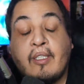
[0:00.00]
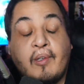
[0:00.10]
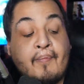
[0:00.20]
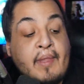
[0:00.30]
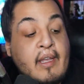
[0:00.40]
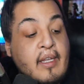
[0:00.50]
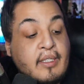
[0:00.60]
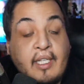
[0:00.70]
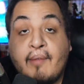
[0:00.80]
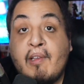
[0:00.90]
So
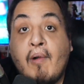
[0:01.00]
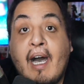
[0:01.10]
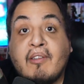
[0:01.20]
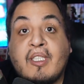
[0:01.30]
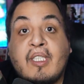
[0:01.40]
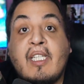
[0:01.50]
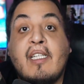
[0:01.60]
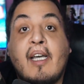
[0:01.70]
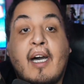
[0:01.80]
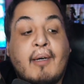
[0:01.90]
it's gonna be wild to
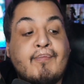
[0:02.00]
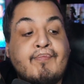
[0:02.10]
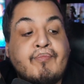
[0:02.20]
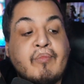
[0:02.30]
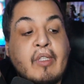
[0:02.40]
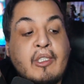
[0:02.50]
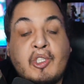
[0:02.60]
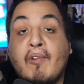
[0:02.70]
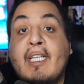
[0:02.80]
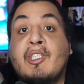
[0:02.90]
see
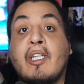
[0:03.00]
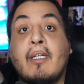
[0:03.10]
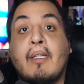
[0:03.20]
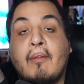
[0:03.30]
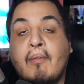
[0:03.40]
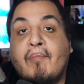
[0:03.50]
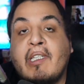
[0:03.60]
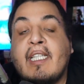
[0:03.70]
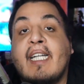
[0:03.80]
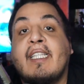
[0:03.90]
Shueisha
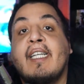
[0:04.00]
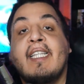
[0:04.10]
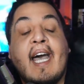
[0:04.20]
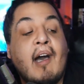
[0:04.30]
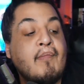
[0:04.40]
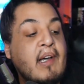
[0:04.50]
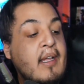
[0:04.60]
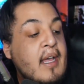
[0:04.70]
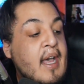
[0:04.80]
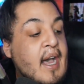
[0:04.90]
put that thing down,
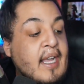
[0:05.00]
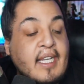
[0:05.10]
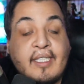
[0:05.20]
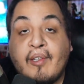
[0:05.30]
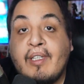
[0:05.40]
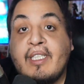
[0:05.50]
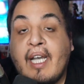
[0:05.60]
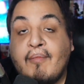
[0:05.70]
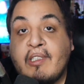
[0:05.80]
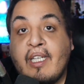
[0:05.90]
but I guess only
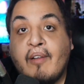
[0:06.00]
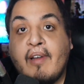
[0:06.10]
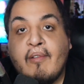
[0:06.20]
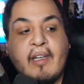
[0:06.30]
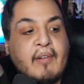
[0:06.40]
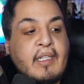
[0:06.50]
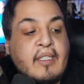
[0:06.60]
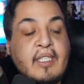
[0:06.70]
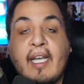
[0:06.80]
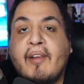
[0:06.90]
time will tell, right? We gotta wait
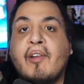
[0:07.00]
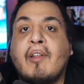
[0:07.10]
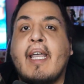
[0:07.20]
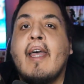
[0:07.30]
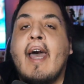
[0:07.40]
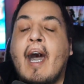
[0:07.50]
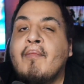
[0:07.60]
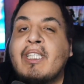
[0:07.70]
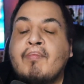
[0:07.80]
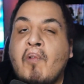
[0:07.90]
and see. I don't know, like, how
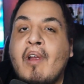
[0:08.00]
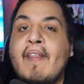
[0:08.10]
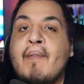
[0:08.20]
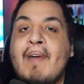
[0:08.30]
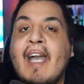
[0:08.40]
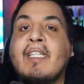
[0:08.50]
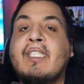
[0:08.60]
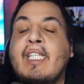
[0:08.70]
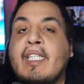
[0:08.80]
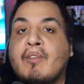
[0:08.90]
much more in the
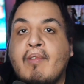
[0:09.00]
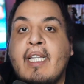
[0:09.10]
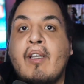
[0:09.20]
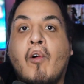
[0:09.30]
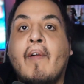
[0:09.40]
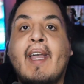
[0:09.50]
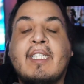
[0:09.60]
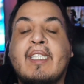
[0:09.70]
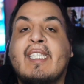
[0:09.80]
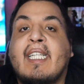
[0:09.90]
magazine is really all
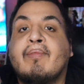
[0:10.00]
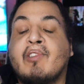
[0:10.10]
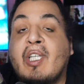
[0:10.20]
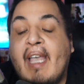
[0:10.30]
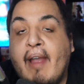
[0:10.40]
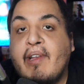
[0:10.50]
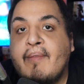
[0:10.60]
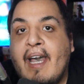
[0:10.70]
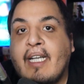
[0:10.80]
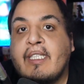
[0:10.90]
that successful to carry
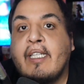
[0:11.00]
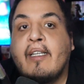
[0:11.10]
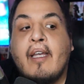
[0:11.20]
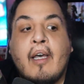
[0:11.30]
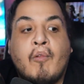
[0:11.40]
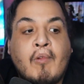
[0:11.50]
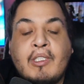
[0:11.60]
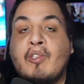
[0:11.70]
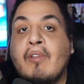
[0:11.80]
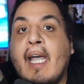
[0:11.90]
the magazine
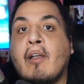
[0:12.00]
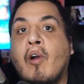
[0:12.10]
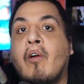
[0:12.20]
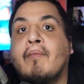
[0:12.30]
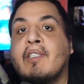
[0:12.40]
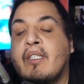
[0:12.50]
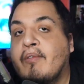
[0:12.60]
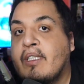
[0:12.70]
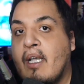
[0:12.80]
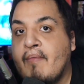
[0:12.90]
once you let go of a
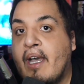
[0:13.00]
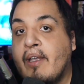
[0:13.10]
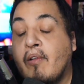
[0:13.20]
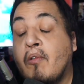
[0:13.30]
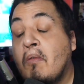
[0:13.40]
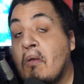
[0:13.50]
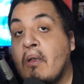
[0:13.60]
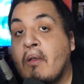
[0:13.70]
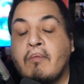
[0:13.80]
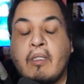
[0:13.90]
series like My Hero?
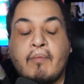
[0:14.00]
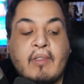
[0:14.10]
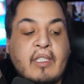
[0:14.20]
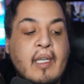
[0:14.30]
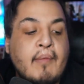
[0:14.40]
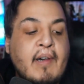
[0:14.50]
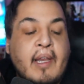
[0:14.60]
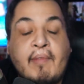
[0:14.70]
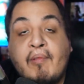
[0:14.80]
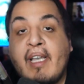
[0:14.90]
Something to think
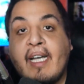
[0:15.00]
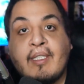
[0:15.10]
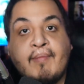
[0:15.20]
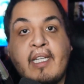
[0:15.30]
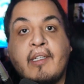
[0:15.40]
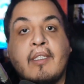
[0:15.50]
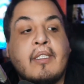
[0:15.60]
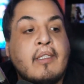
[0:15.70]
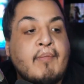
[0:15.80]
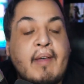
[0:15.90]
about. I mean, we got some
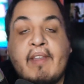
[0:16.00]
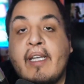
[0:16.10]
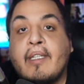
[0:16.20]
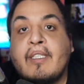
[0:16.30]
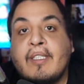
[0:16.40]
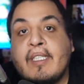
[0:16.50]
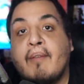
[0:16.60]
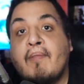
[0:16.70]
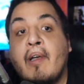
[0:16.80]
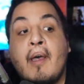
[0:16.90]
hitters, some heavy hitters and
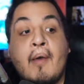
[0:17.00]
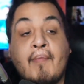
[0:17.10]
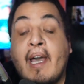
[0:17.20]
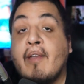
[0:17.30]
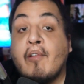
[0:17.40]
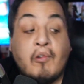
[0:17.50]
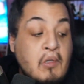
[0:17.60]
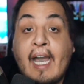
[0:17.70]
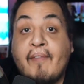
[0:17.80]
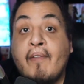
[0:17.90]
stuff, but My Hero,
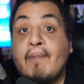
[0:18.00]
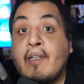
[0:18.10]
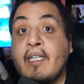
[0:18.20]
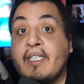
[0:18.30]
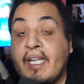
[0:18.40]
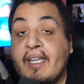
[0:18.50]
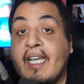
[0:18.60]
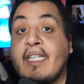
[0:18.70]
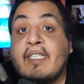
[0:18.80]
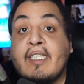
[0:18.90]
500,000 in 10
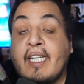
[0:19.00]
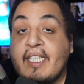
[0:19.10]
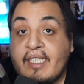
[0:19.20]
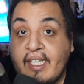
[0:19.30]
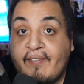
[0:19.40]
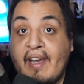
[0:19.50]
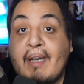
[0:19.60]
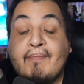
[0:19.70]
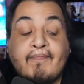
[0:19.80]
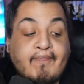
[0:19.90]
days is nothing to sniff
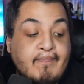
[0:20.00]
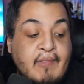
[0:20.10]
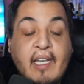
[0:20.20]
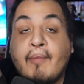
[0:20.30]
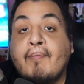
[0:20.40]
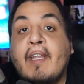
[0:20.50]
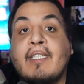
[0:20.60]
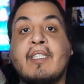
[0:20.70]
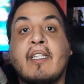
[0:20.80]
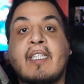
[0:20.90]
at. Yeah,
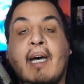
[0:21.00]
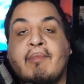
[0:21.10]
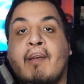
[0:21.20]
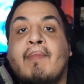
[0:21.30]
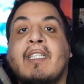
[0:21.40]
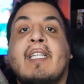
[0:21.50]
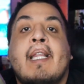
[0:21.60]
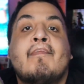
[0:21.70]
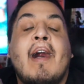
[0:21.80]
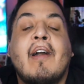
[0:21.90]
that's the top 10
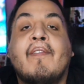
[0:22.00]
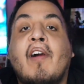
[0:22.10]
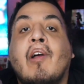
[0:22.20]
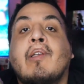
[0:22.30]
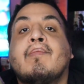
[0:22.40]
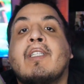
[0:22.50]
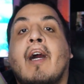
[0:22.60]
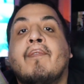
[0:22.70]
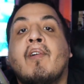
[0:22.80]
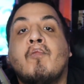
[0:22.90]
best-selling manga volumes
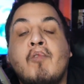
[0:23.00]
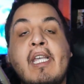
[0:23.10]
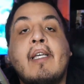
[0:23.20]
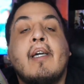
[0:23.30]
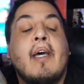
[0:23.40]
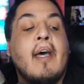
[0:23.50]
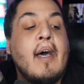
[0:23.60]
of the week.